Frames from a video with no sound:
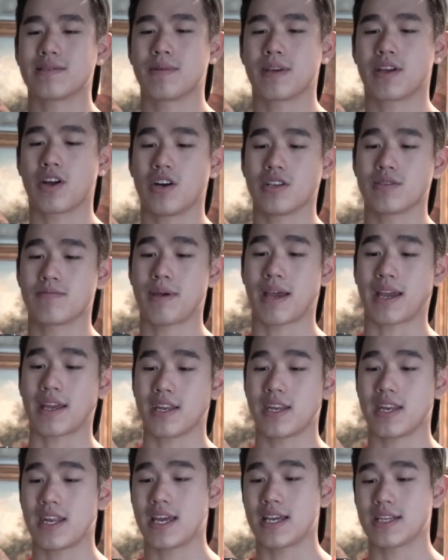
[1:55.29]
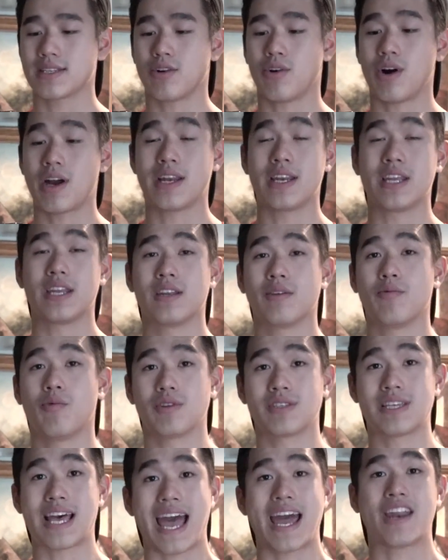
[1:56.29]
because back in the days all I needed
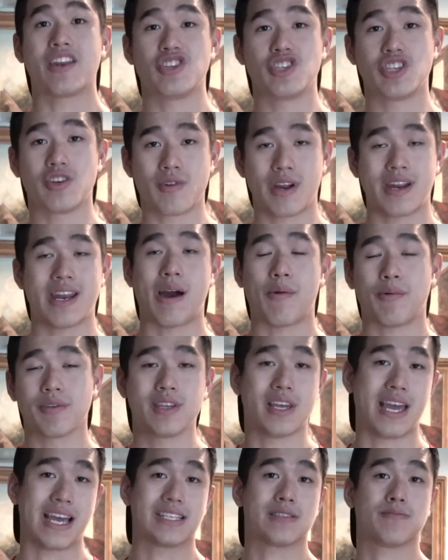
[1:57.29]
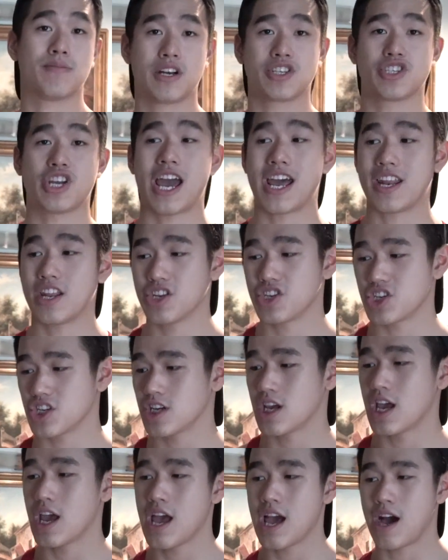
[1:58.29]
was energy, right? I wanted as much
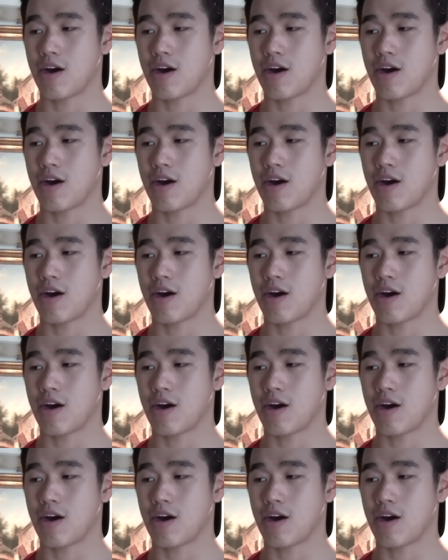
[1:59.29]
energy.